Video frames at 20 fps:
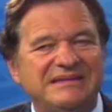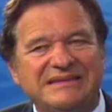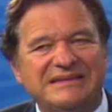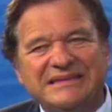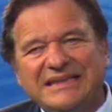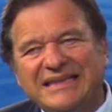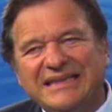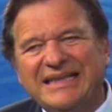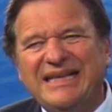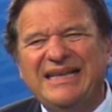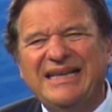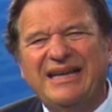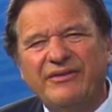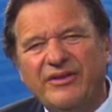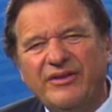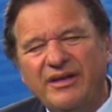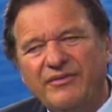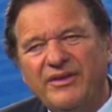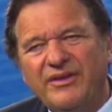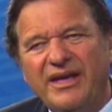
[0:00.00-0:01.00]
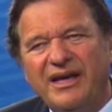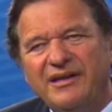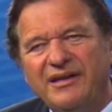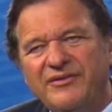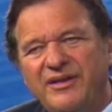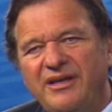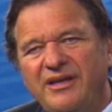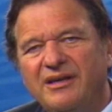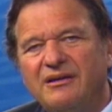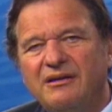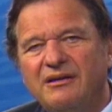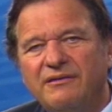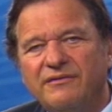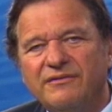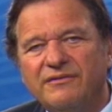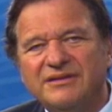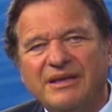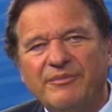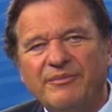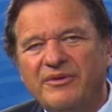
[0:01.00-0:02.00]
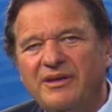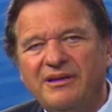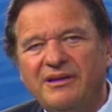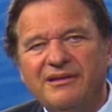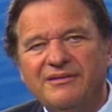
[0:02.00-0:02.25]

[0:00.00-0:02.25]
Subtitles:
Again, I think the idea of something